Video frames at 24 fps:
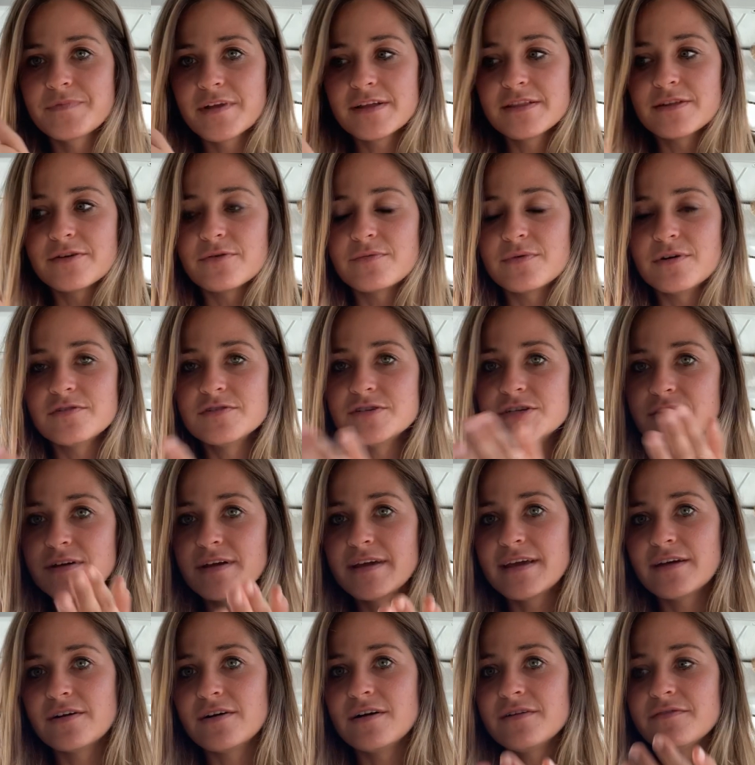little roads you
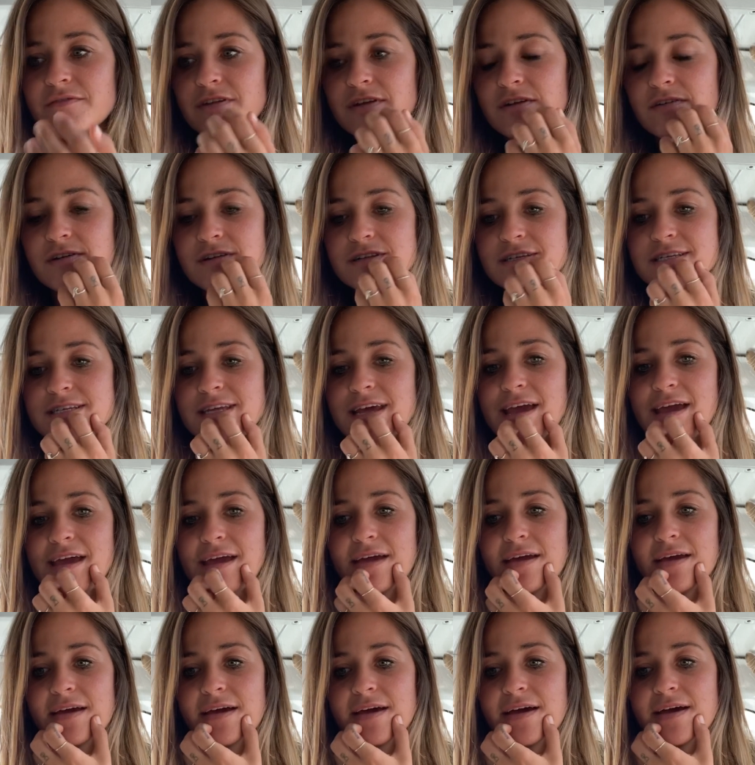can get off and you can
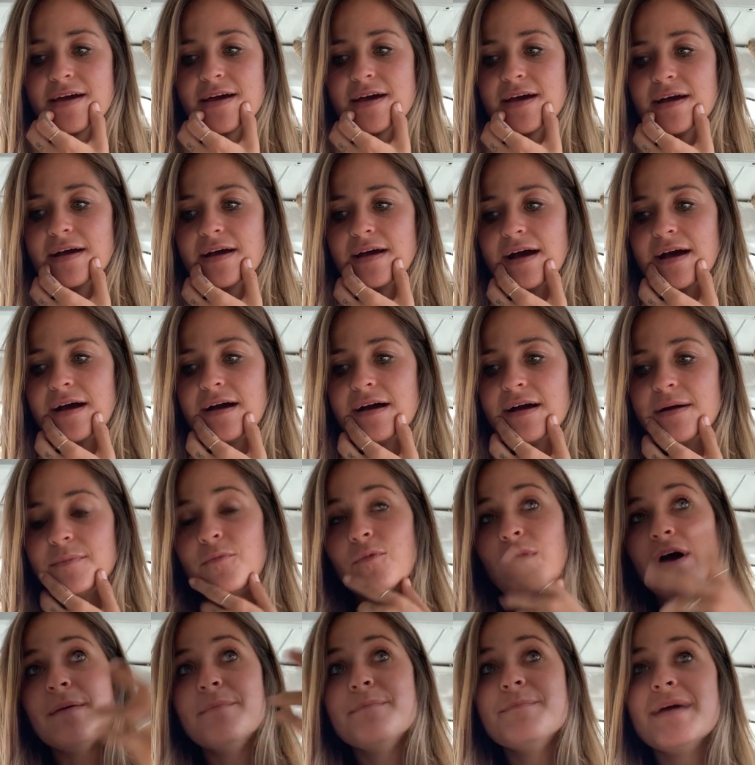stay.
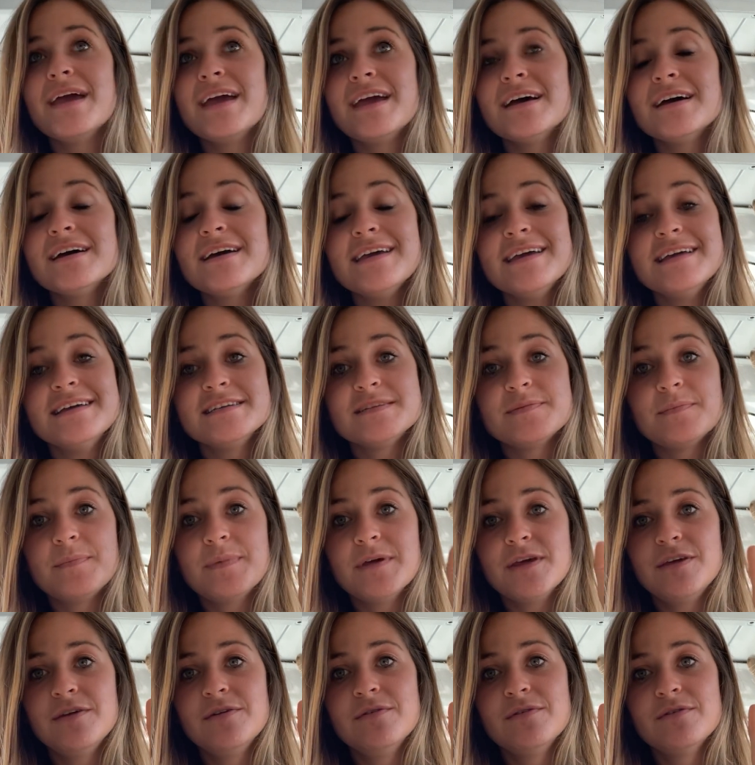Waimea is
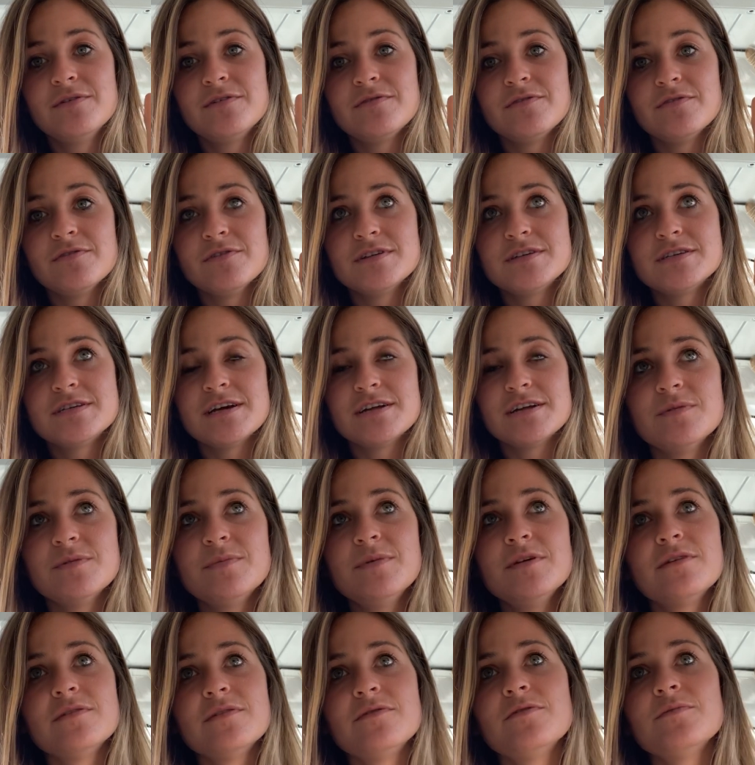beautiful. It's a
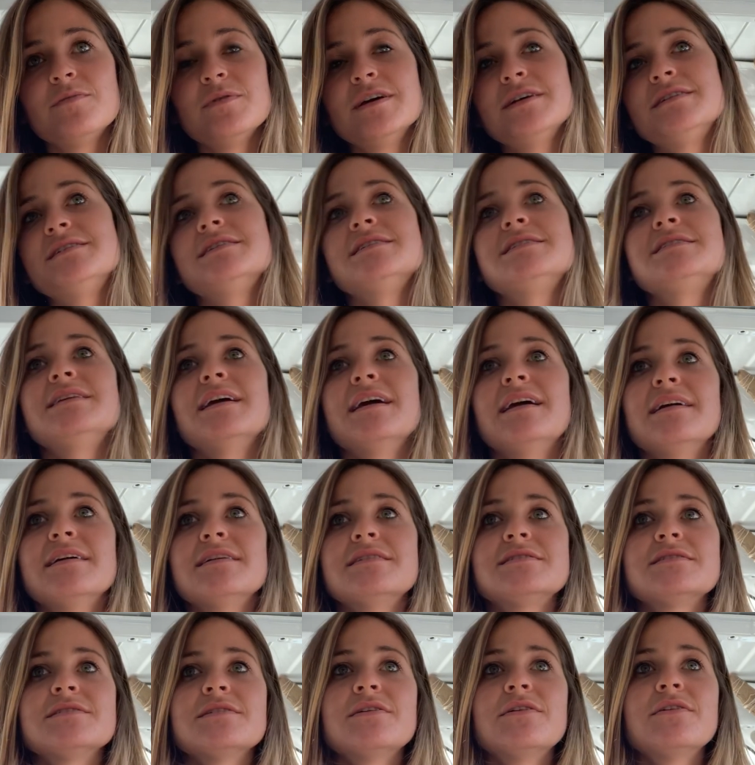beautiful place to stay.
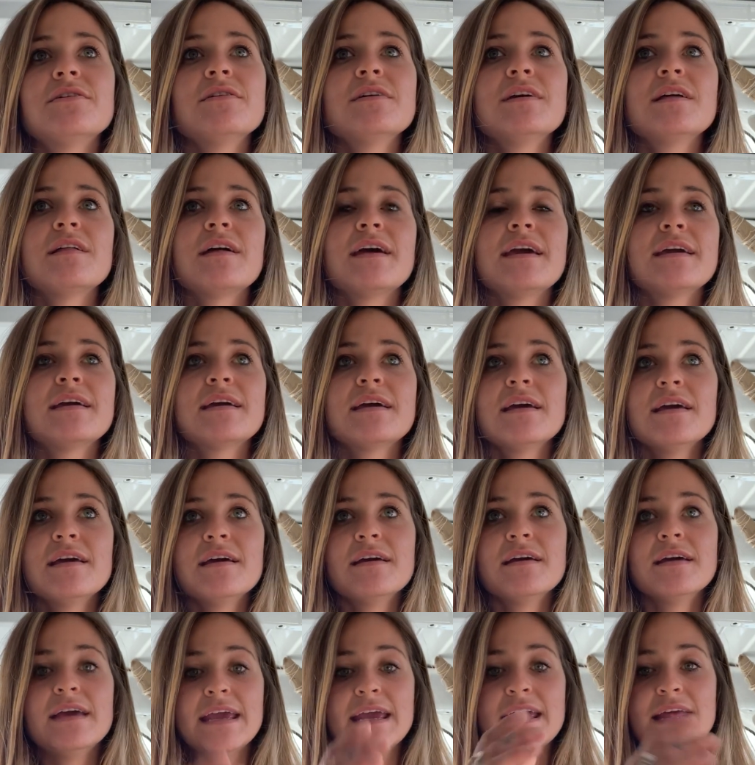It's literally like
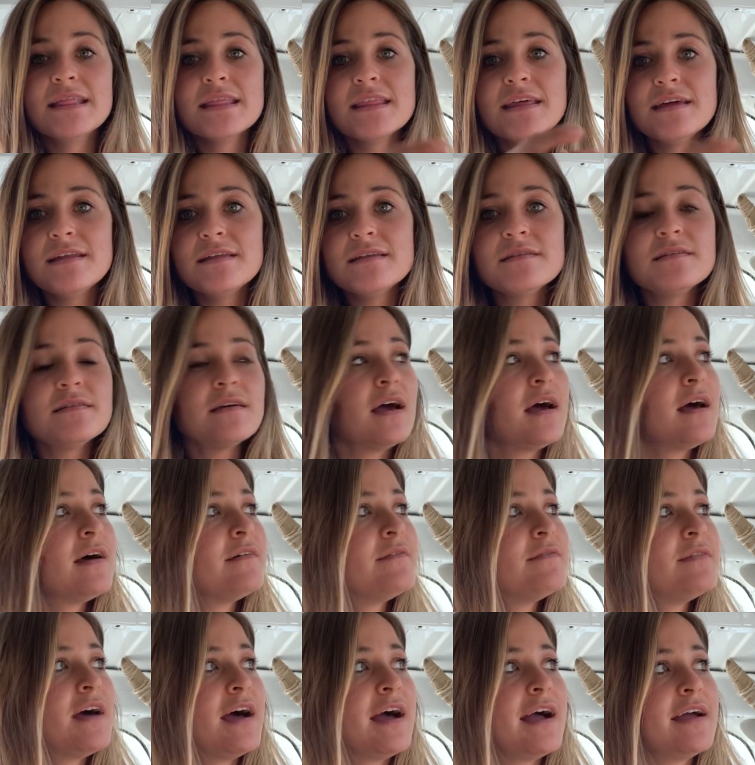inland
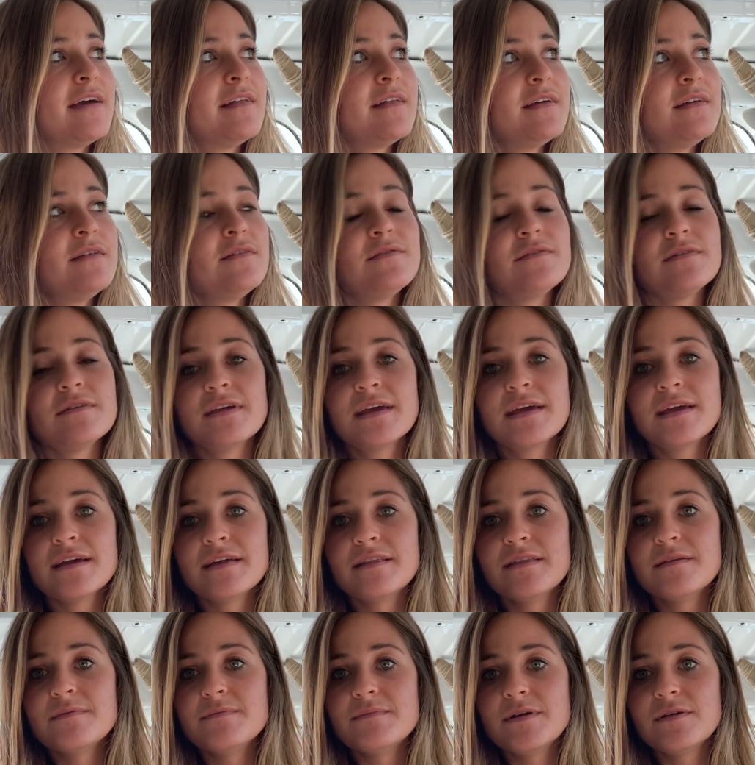of the island, like
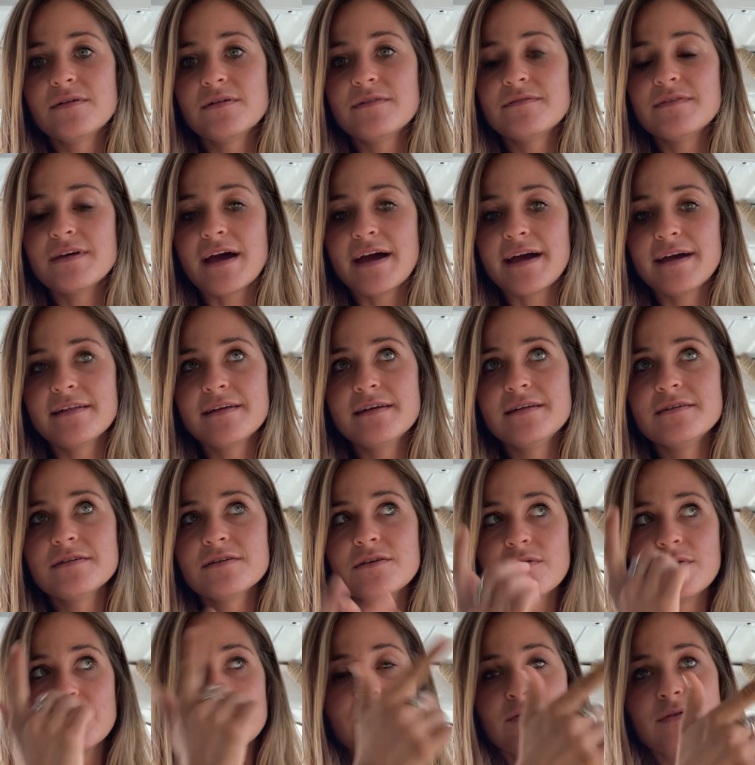in the middle of the island
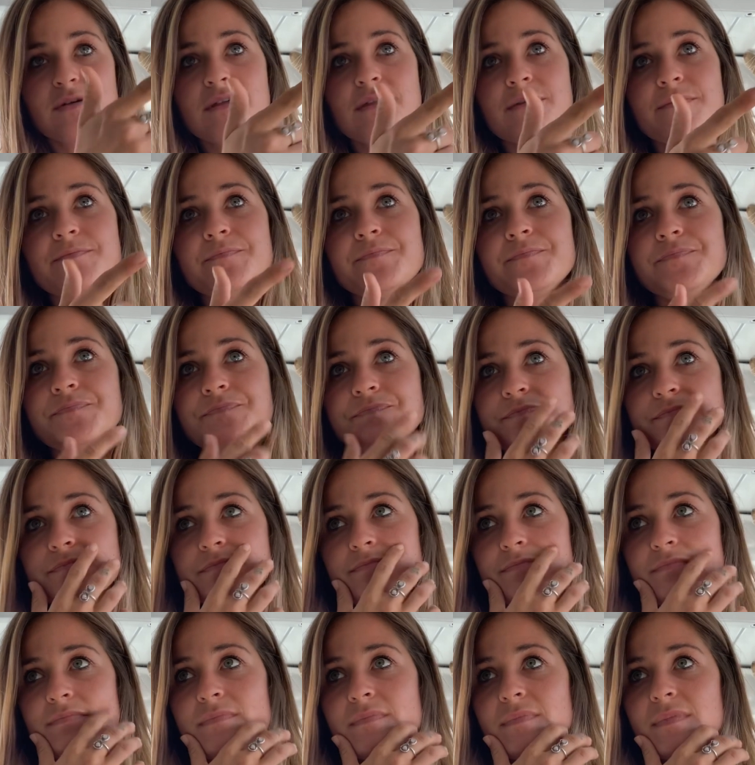going north.
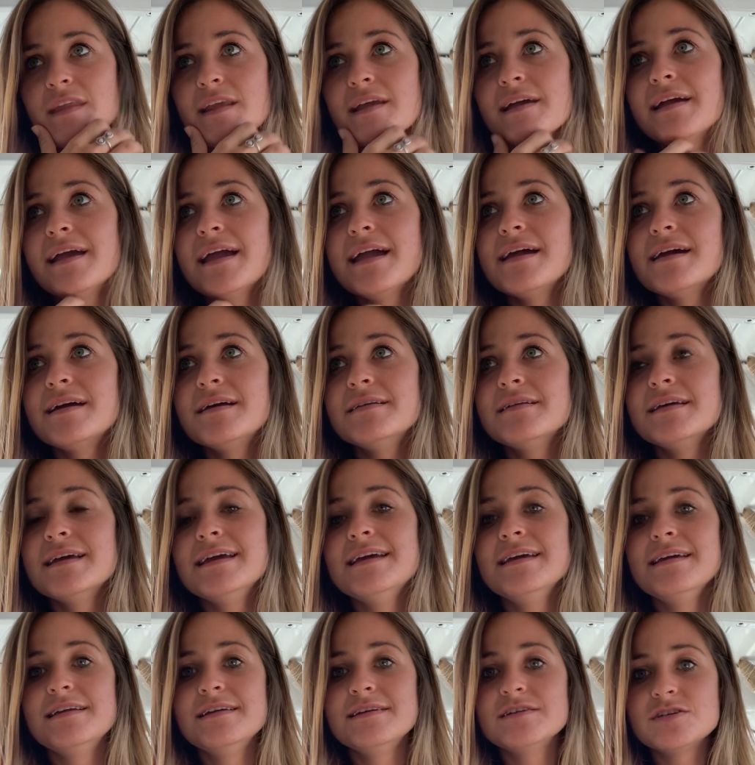And
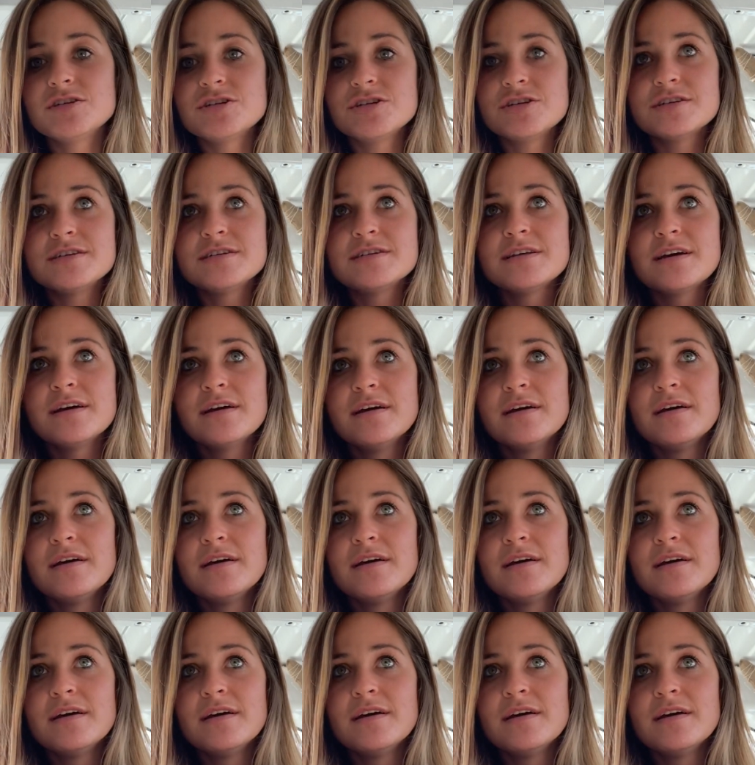it is just